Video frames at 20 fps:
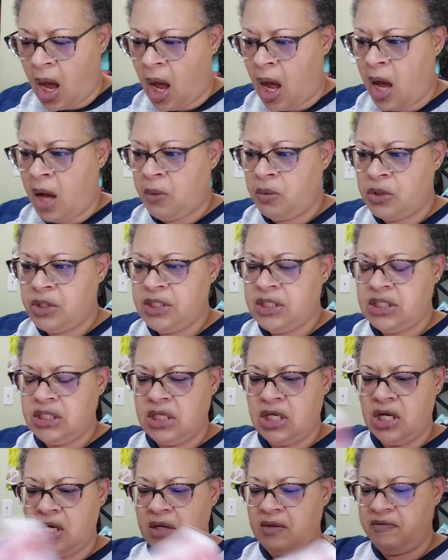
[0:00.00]
I
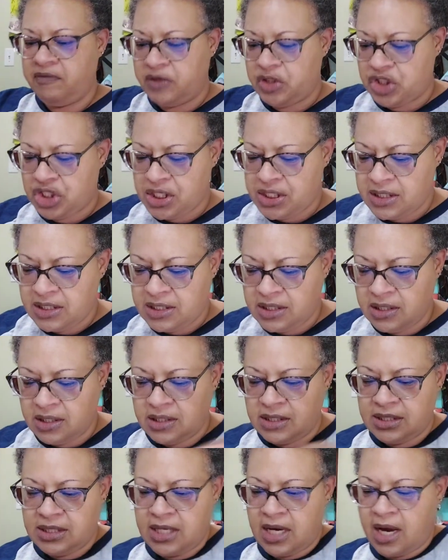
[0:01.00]
received just
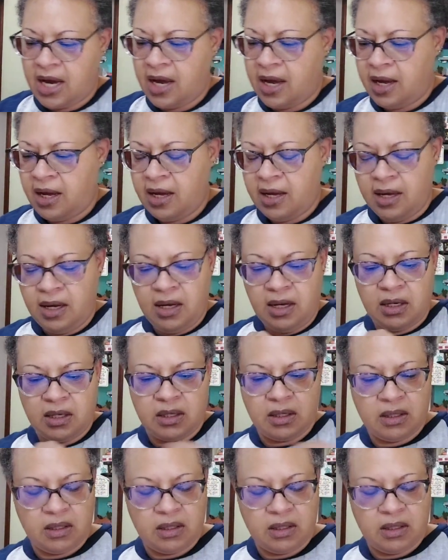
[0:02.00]
today